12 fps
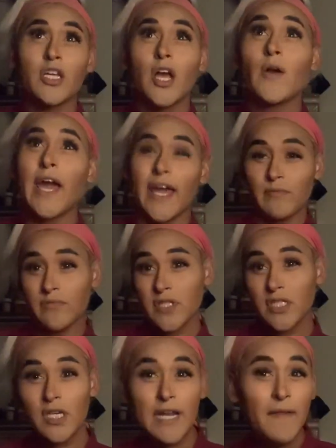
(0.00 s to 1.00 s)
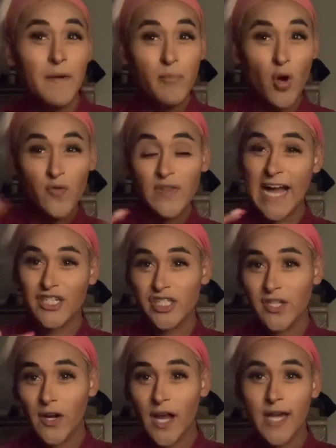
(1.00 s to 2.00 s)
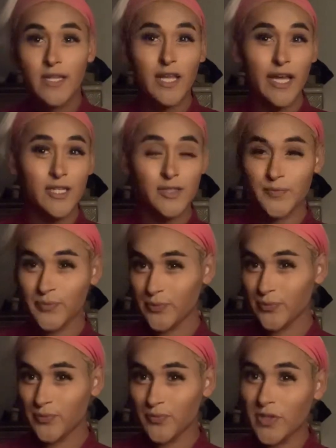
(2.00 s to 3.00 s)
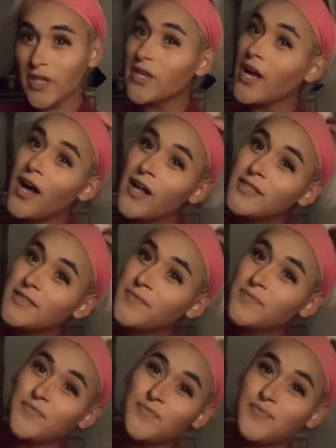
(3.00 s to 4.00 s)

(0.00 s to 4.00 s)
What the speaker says: Okay, so now that both lashes are on, like, y'all,